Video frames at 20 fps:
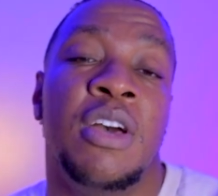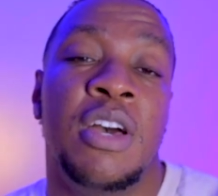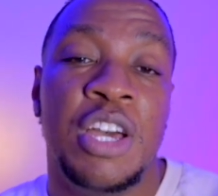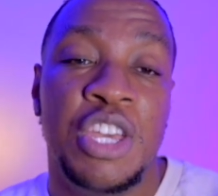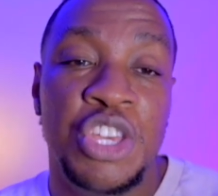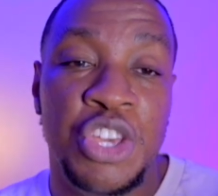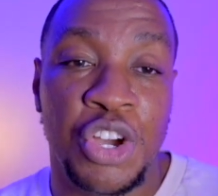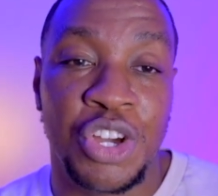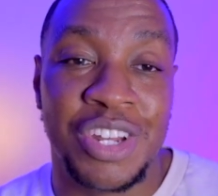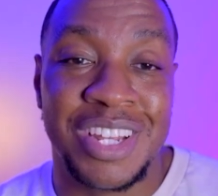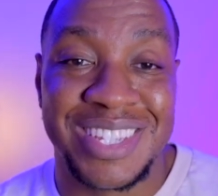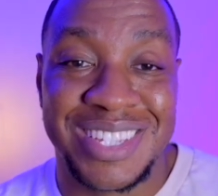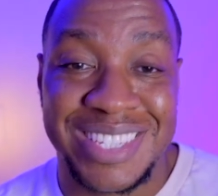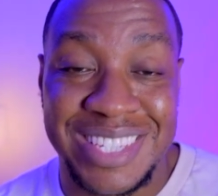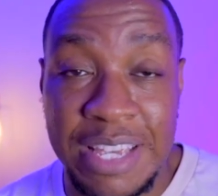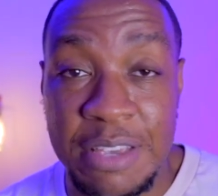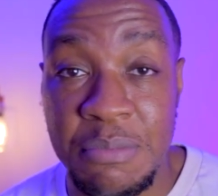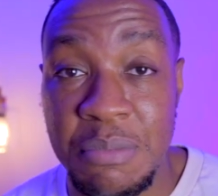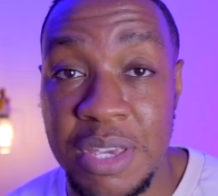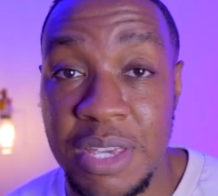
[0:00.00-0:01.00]
You're gonna
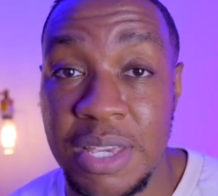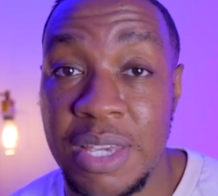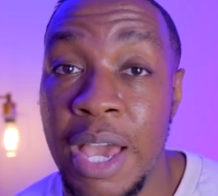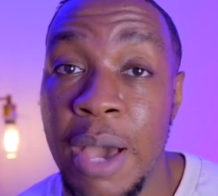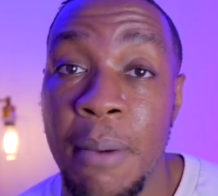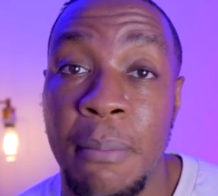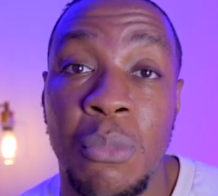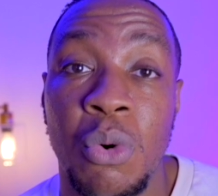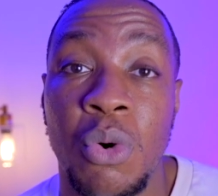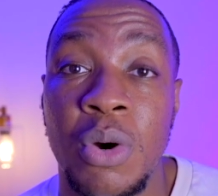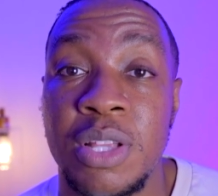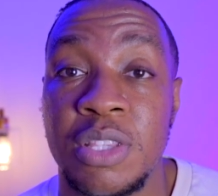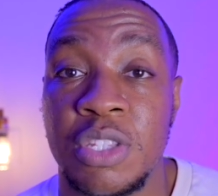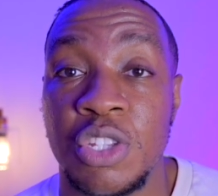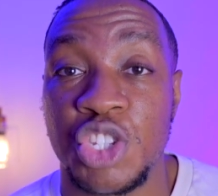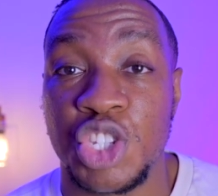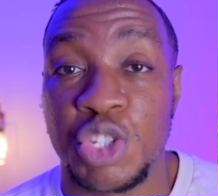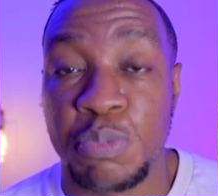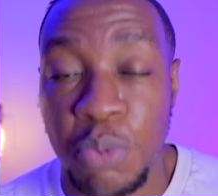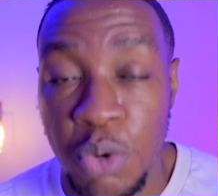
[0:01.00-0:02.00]
see me get more into
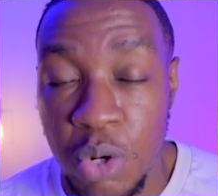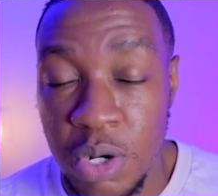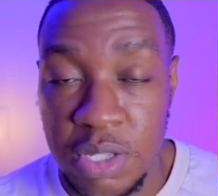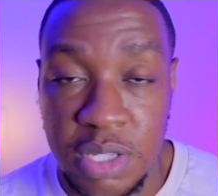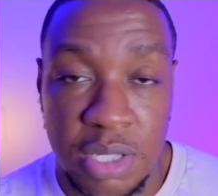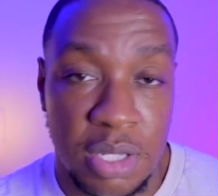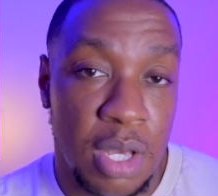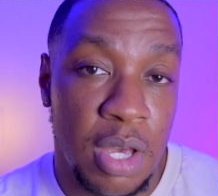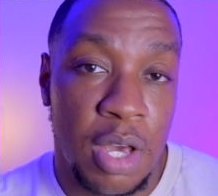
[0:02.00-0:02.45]
sports.